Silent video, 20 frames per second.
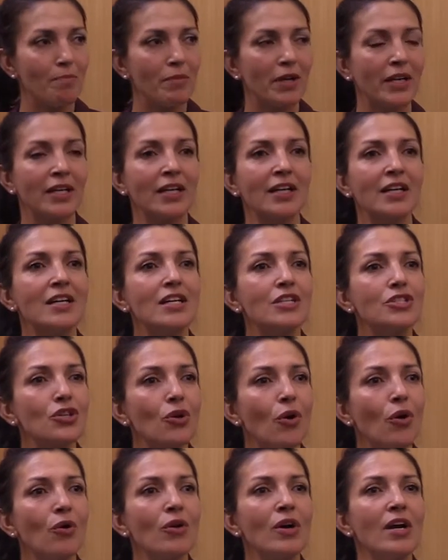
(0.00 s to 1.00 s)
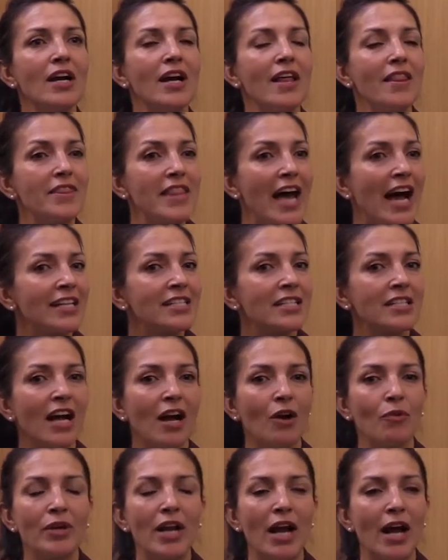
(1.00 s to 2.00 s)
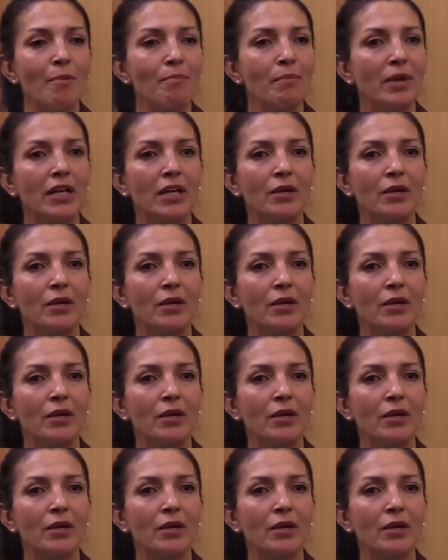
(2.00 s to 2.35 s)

And so that's how it happened.